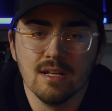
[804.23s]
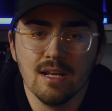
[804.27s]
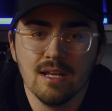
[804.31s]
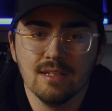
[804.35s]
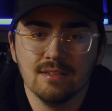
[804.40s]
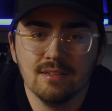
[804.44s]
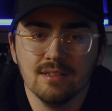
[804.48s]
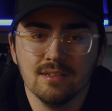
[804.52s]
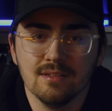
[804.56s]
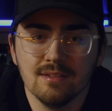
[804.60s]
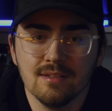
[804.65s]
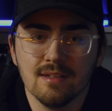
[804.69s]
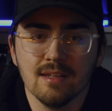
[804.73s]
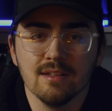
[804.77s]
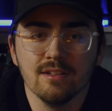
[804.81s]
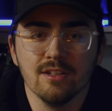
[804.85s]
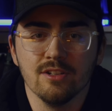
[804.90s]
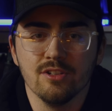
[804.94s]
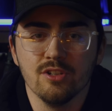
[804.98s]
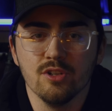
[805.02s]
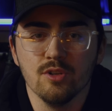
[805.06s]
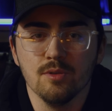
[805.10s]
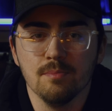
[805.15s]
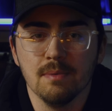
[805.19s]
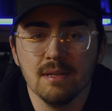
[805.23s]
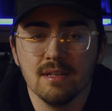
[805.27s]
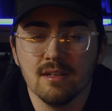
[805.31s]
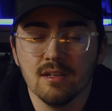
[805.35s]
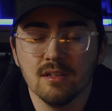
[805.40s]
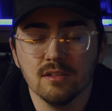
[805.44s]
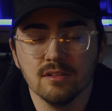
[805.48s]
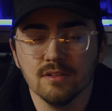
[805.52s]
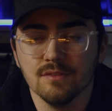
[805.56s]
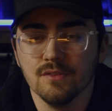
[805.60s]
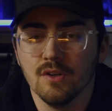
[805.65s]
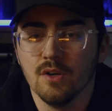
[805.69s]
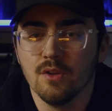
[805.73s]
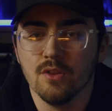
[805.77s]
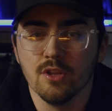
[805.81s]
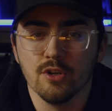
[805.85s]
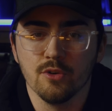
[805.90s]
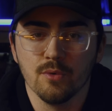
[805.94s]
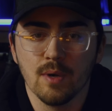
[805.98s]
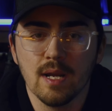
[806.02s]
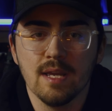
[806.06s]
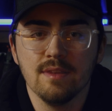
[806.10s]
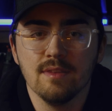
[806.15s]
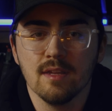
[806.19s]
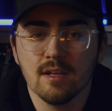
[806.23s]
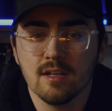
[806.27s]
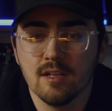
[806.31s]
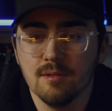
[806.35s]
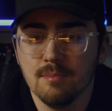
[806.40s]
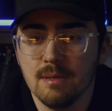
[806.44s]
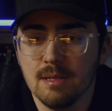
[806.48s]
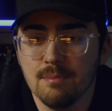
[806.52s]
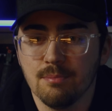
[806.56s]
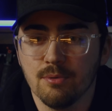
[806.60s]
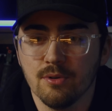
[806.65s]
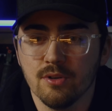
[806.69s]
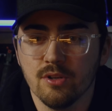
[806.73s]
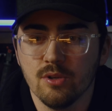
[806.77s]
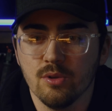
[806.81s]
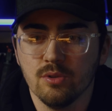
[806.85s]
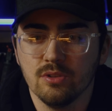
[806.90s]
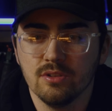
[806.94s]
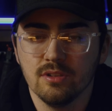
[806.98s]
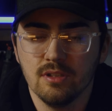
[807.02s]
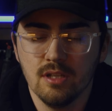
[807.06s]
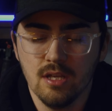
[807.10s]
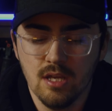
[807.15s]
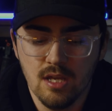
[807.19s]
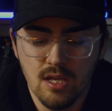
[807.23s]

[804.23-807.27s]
nicest thing to do because of all the grain that can be produced.